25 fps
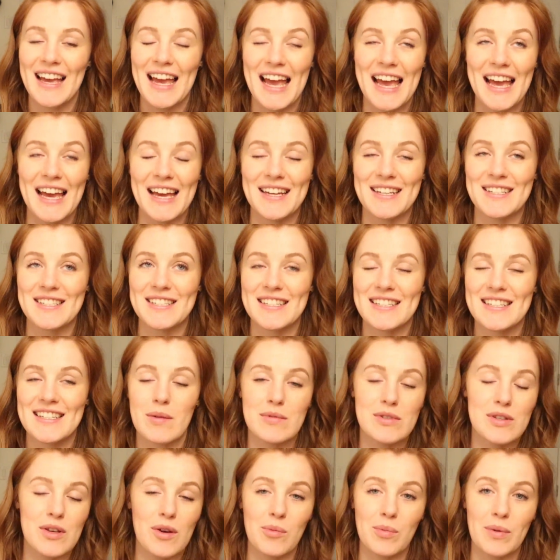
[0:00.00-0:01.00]
and
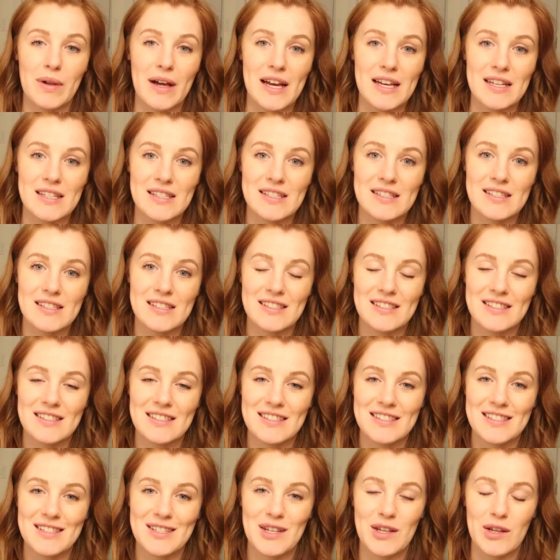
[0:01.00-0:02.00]
I'm so blessed
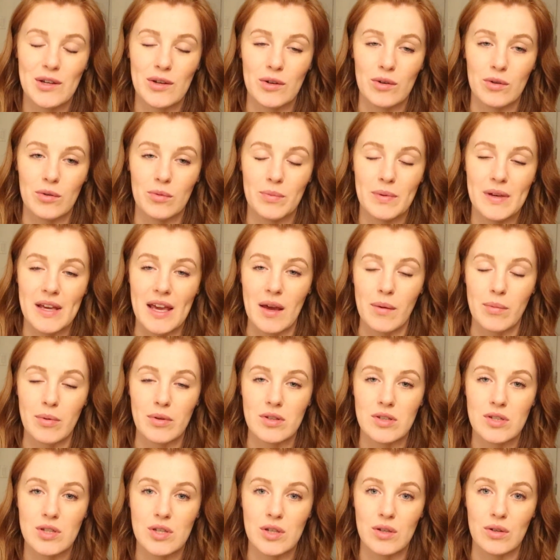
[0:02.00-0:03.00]
to be
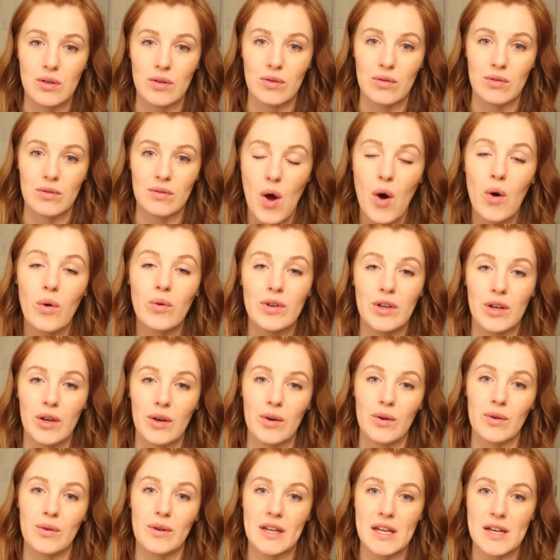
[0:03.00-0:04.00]
able to know
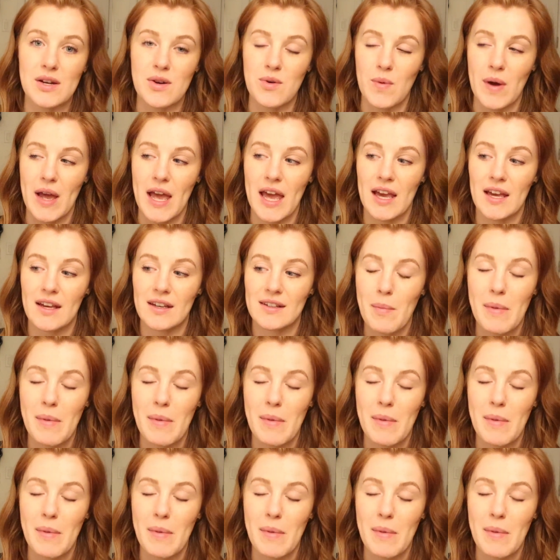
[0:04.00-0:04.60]
you in a way.